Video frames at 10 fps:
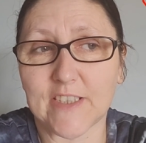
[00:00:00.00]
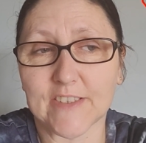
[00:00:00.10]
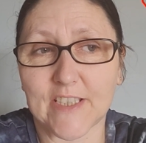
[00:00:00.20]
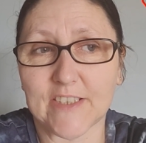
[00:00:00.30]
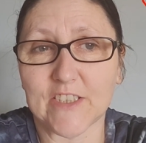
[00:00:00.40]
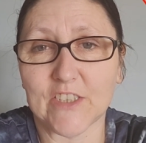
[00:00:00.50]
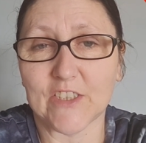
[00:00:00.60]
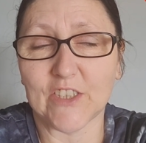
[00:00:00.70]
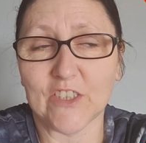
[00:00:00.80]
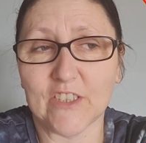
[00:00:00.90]
It's like,
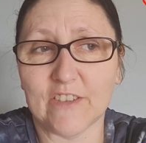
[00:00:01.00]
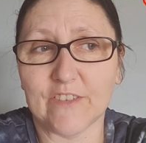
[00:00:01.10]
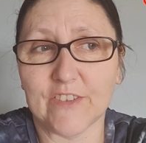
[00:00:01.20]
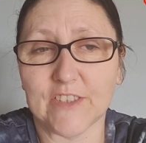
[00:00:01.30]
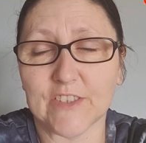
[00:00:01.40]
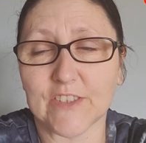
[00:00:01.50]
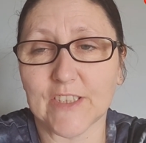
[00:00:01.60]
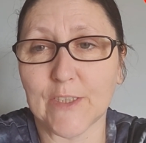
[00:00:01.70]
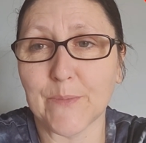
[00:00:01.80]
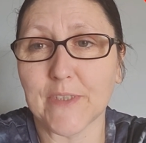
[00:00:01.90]
no, you're not having any
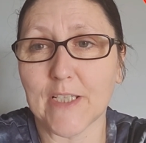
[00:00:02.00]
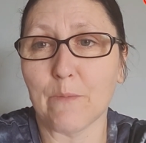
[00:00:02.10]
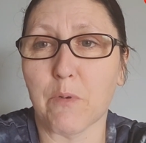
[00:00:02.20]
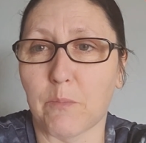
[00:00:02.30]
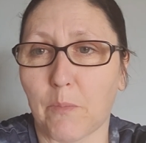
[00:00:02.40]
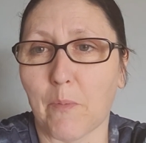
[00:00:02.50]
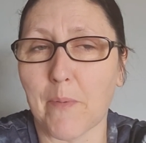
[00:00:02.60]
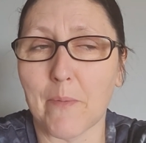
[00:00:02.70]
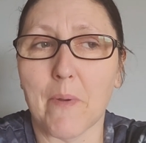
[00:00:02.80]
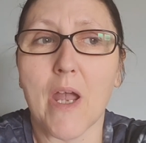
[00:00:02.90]
sleep tonight, bum, bum, bum,
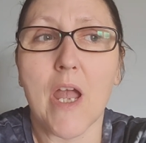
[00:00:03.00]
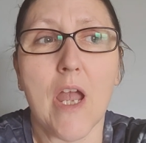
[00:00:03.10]
bum.